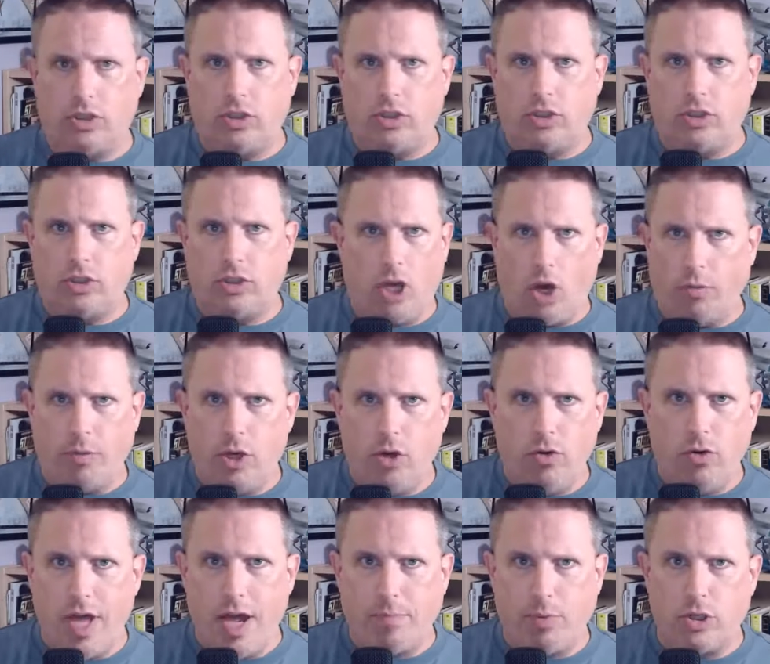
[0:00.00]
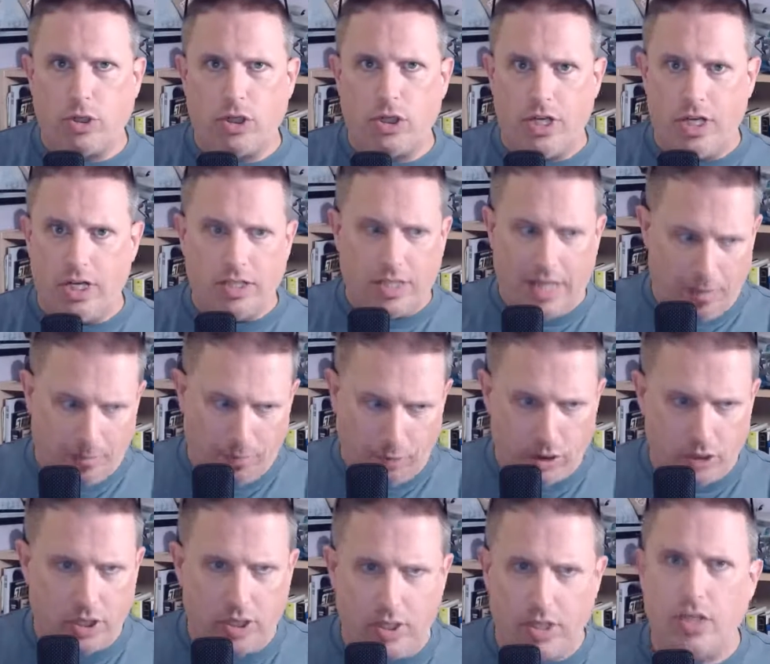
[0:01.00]
tell me who that person is. That
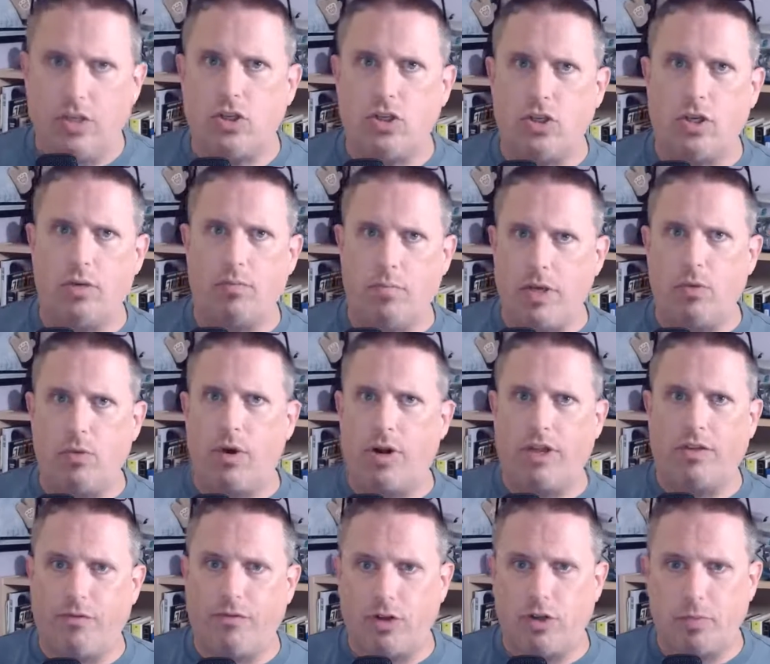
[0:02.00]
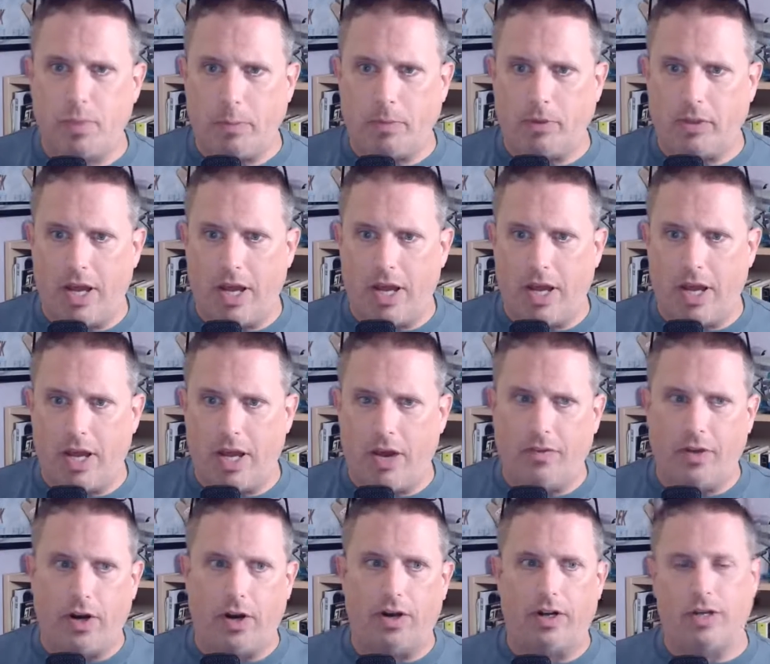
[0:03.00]
person needs to be one of the first people down
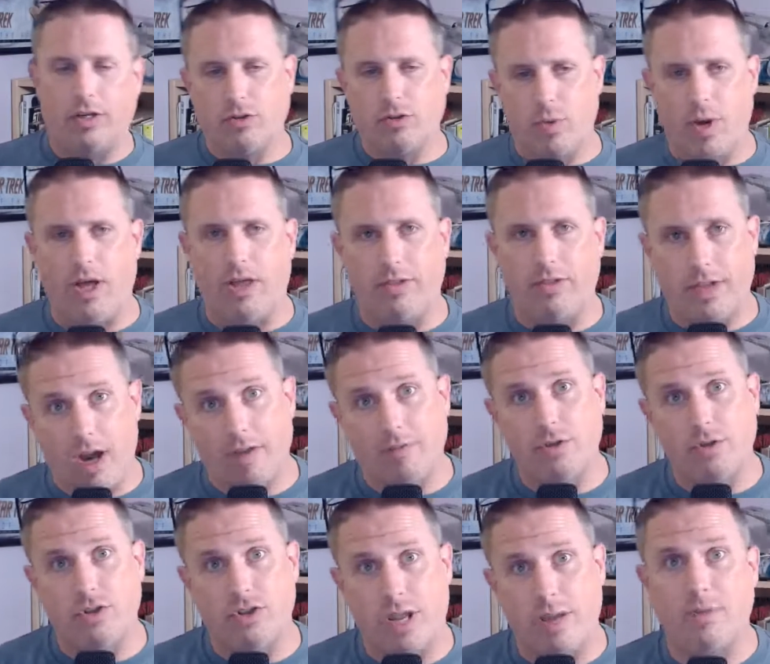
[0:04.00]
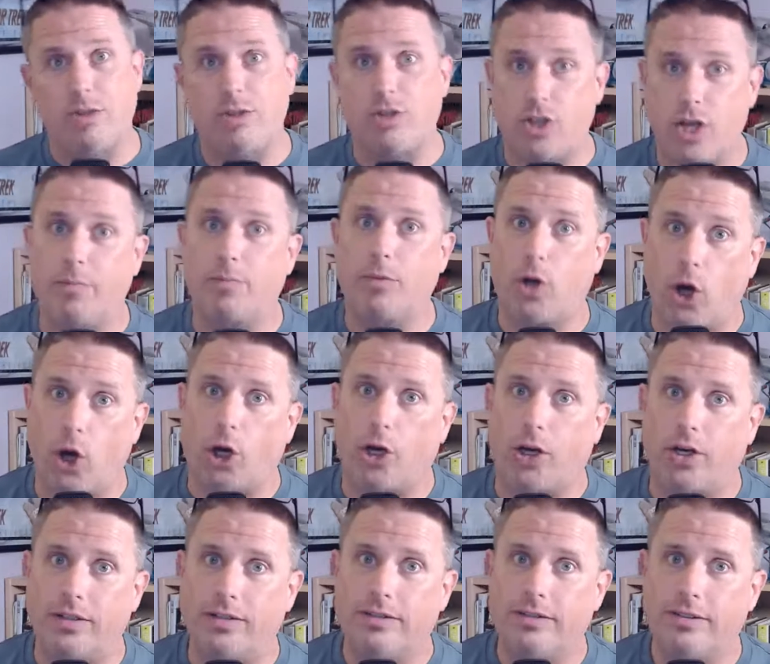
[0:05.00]
there." And he goes, "Well, the officer's name is Jim Kirk."
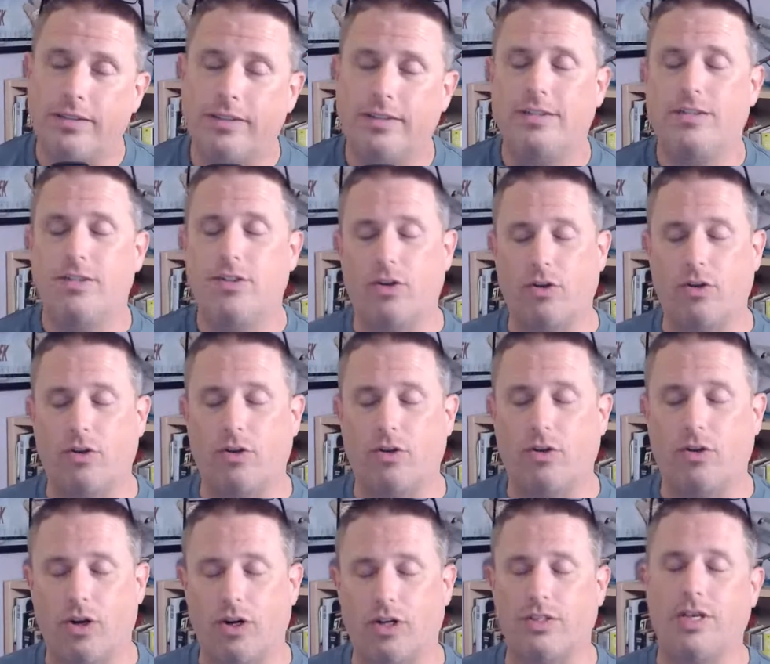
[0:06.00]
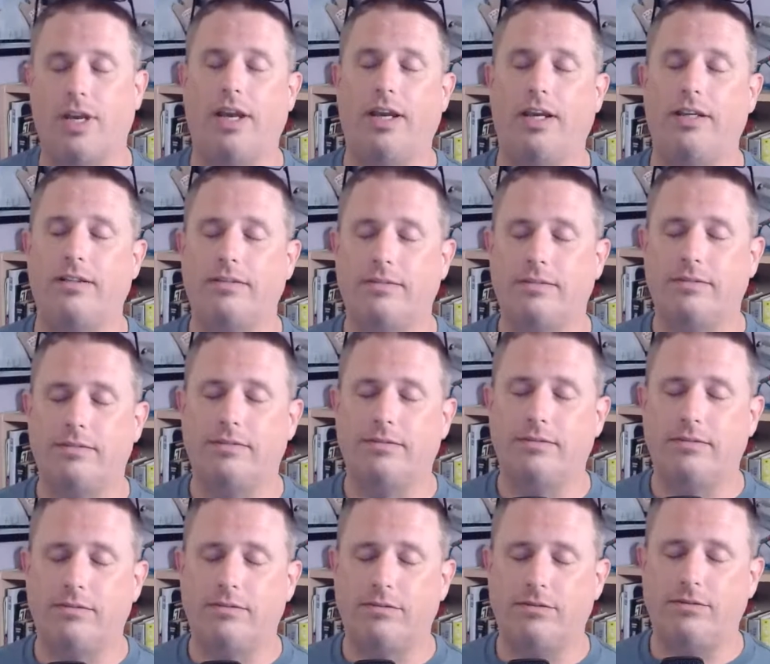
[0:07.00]
So Kirk's like,
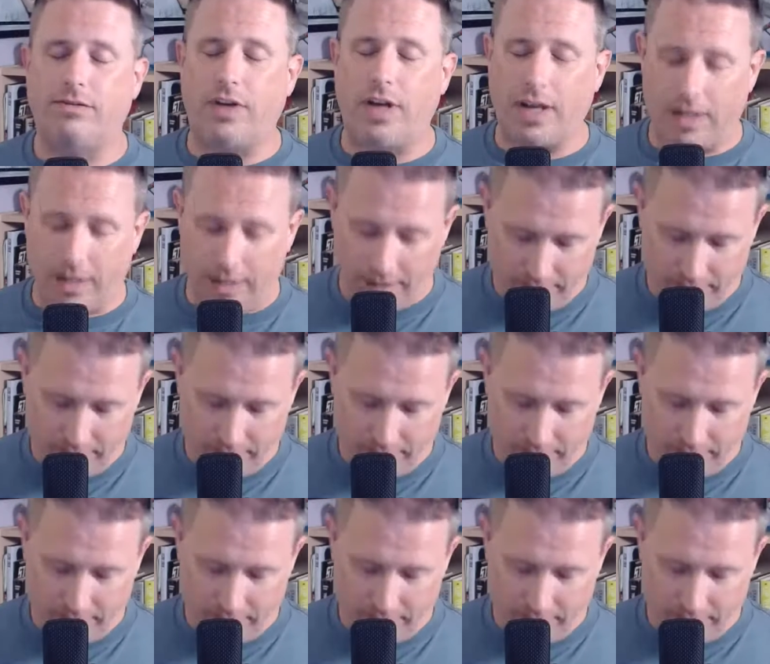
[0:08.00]
"Fuck.